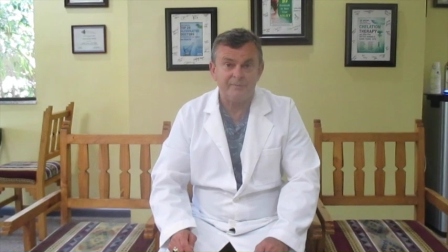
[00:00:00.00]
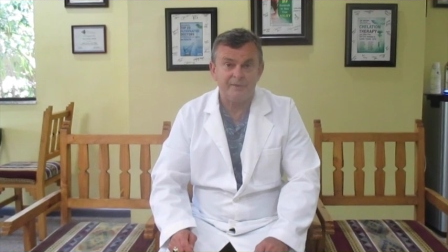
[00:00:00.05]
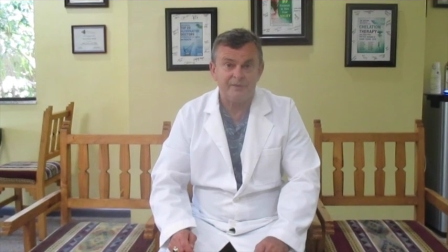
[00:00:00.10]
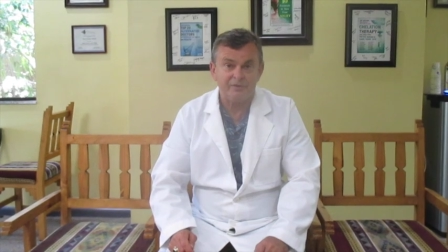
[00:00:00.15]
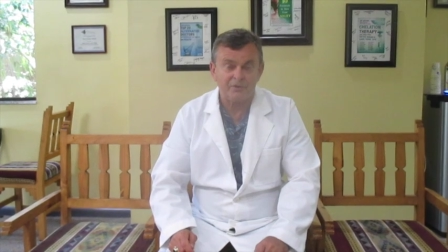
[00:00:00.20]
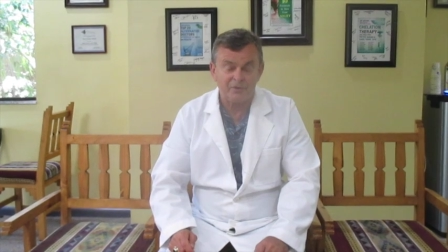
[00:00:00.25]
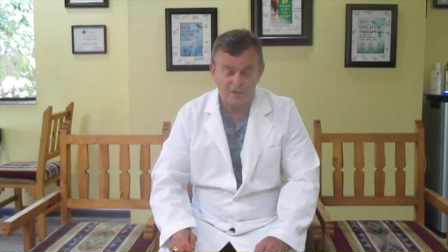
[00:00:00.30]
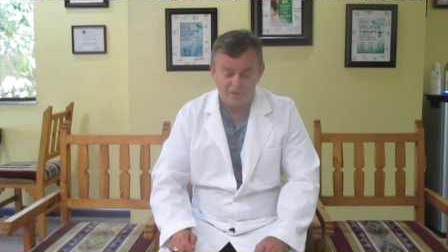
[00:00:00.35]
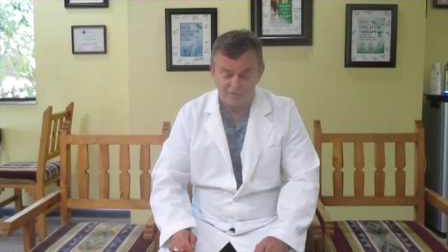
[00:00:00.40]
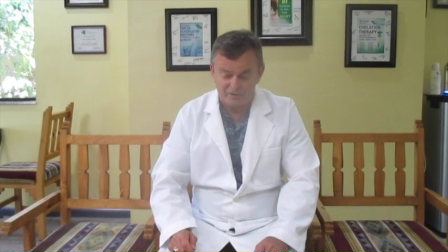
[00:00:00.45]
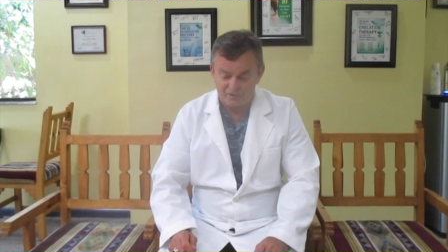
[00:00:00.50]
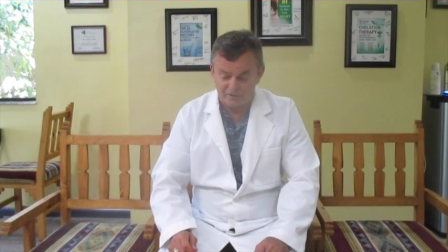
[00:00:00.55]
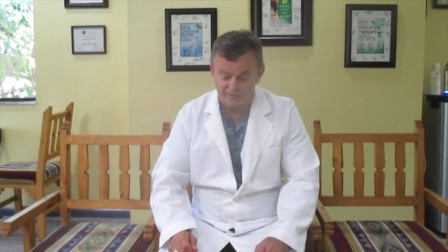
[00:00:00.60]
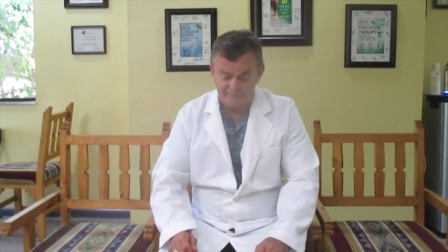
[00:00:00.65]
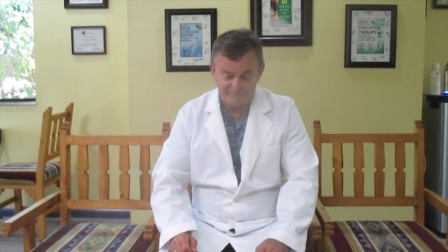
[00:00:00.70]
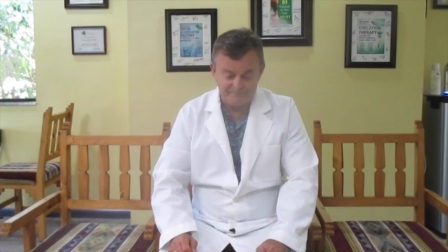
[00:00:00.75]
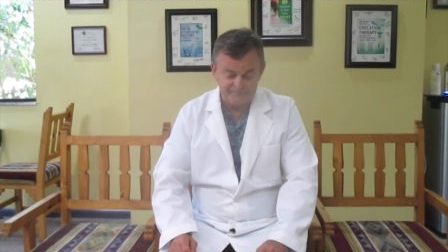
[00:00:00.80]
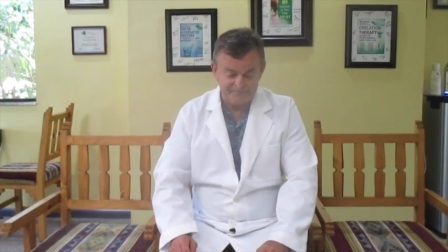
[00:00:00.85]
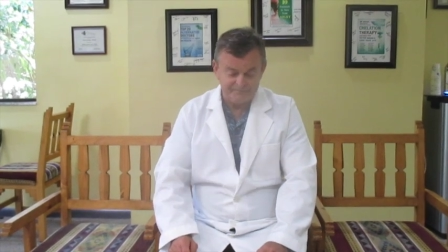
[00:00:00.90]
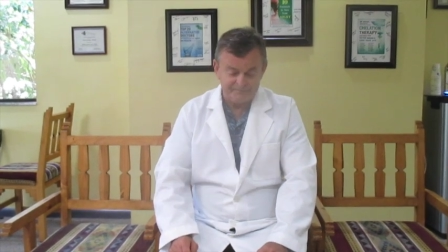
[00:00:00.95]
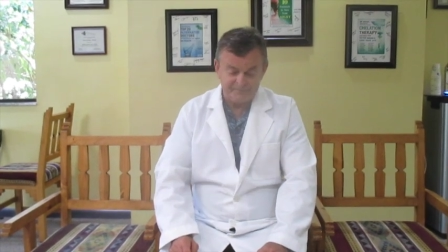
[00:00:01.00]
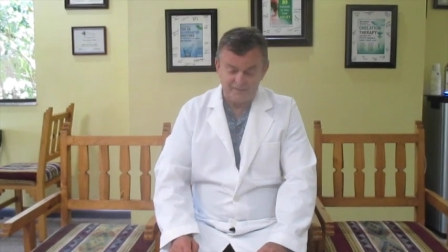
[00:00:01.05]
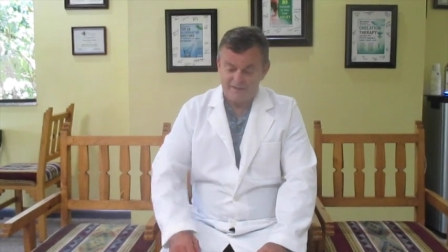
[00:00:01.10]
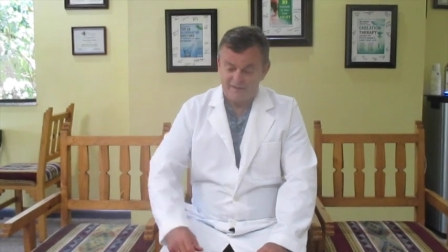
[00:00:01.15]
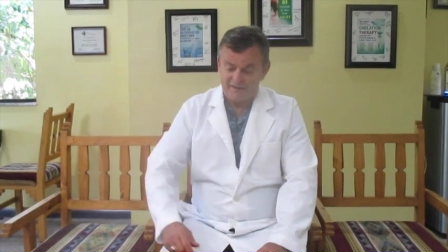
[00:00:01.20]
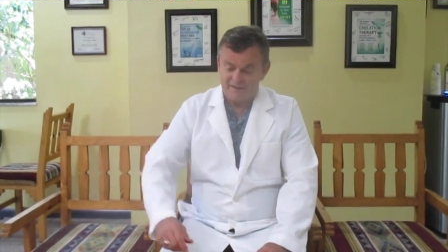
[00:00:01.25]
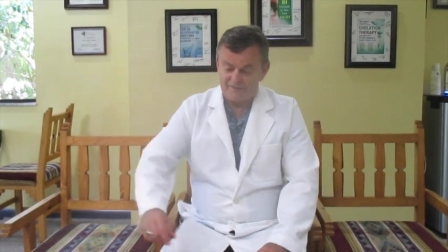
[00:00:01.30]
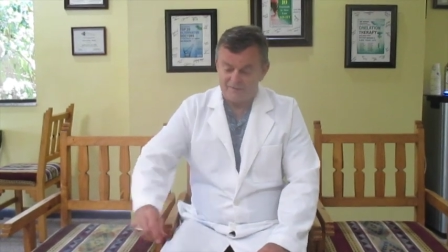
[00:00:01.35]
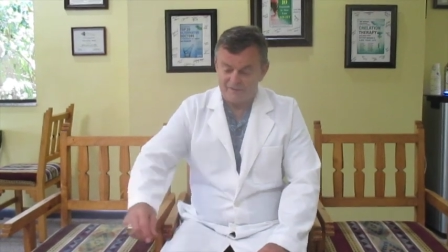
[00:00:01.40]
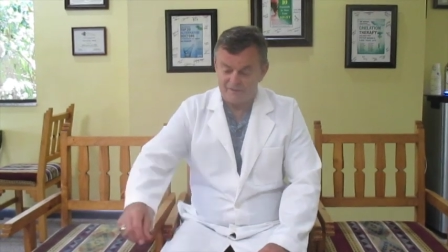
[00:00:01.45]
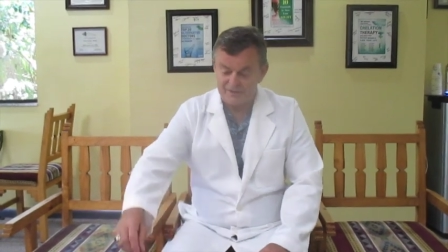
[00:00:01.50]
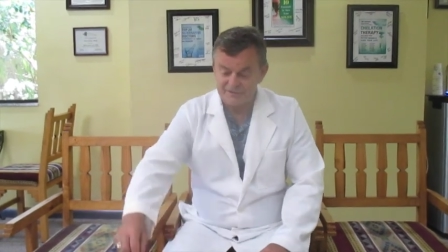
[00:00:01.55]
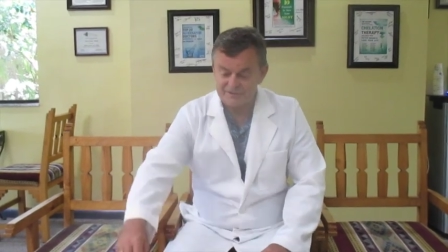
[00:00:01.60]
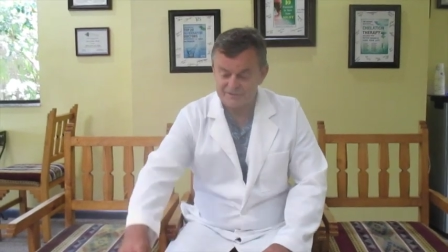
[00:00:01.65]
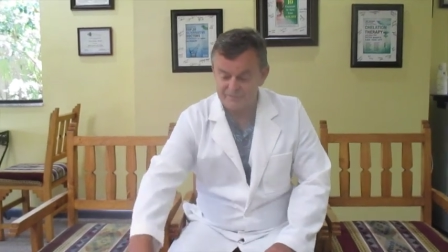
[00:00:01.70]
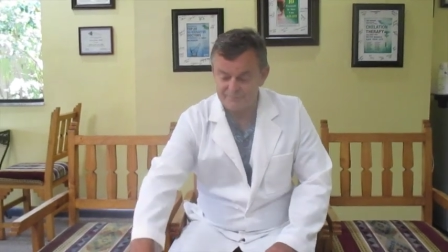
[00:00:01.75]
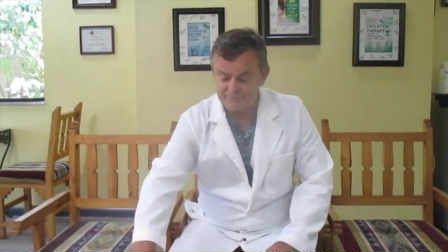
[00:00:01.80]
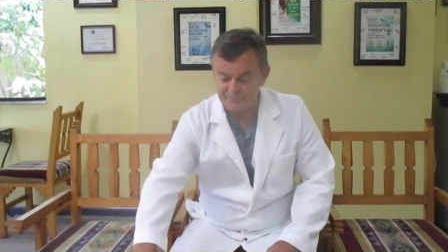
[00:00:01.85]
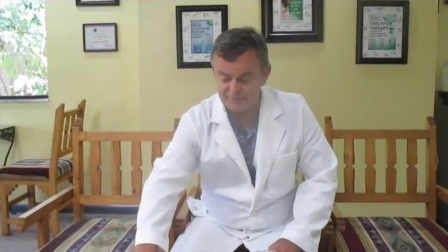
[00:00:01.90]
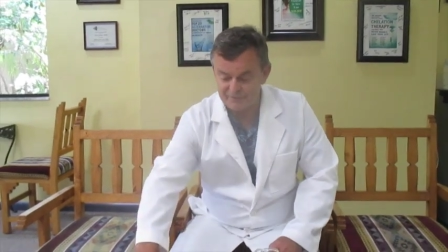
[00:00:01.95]
bit longer. Very
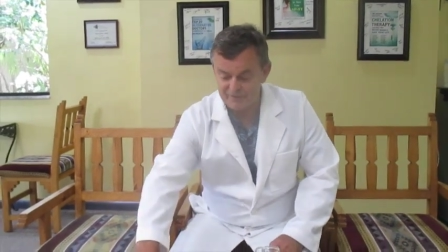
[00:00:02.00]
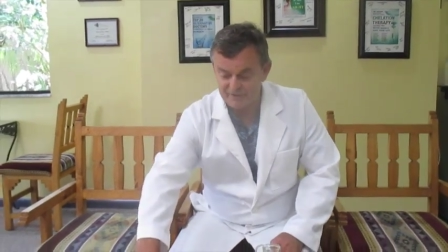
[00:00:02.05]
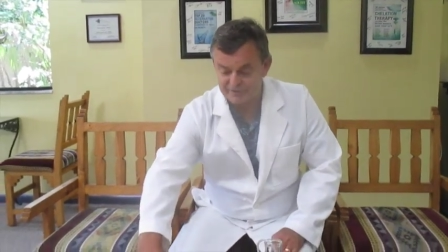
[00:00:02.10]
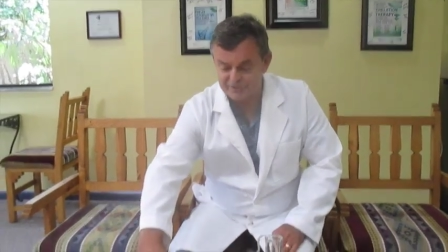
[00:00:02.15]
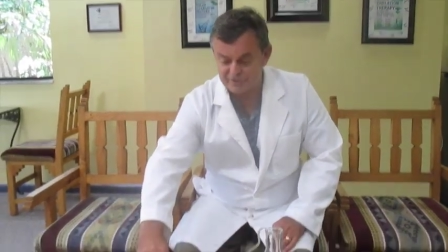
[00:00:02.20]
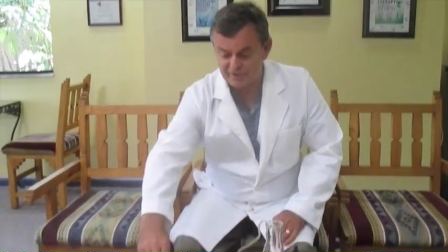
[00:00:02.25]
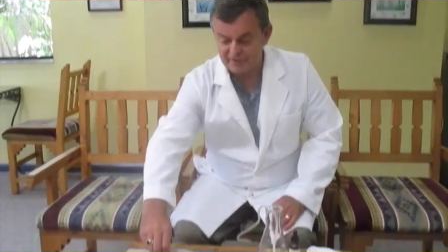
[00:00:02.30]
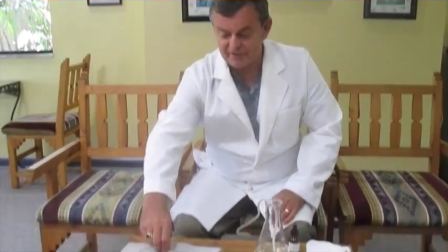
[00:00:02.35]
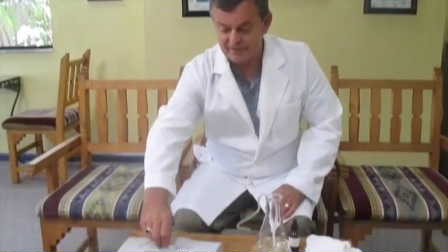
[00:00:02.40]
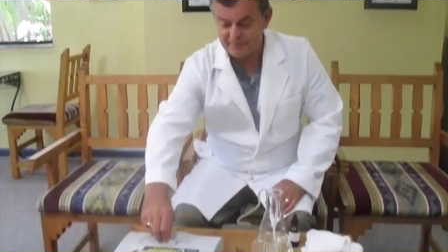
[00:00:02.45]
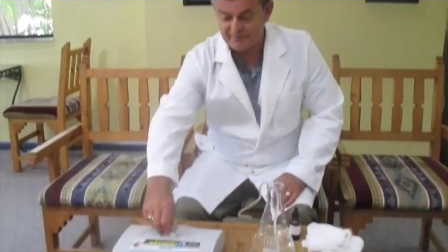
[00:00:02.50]
simple. You turn